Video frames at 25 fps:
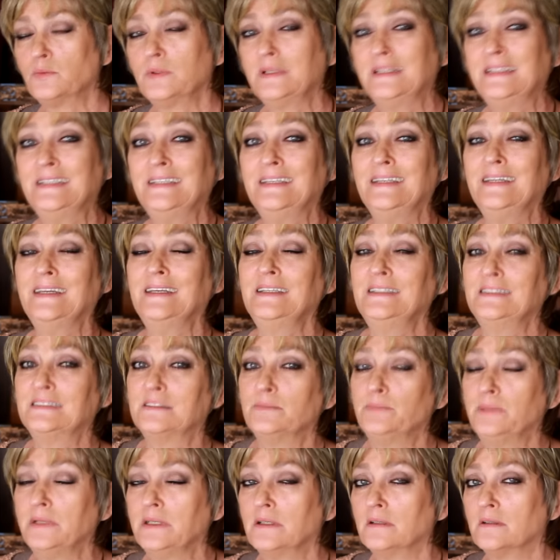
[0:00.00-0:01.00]
We need
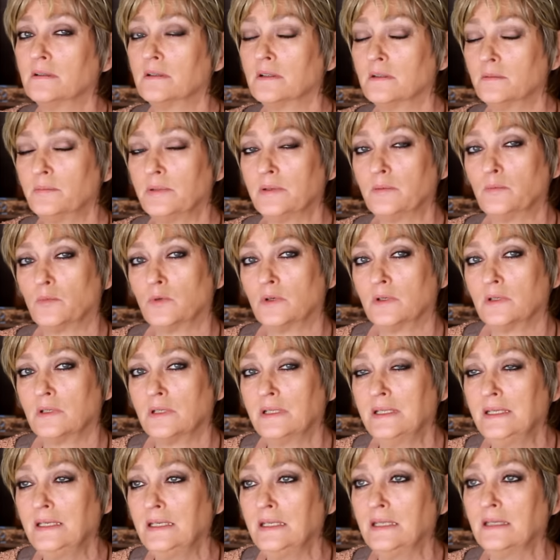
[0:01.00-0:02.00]
to be a little bit more
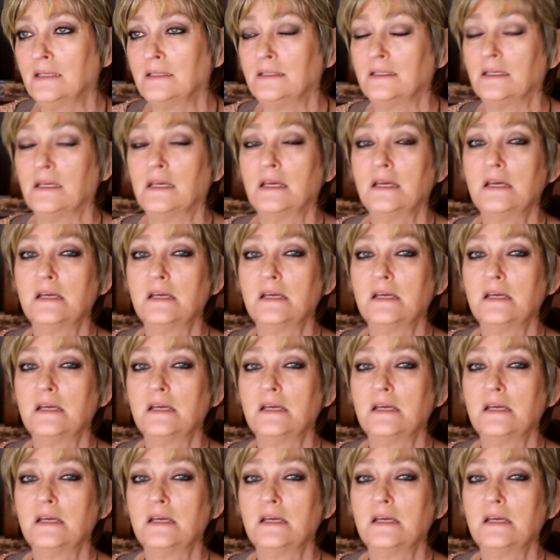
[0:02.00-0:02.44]
lenient,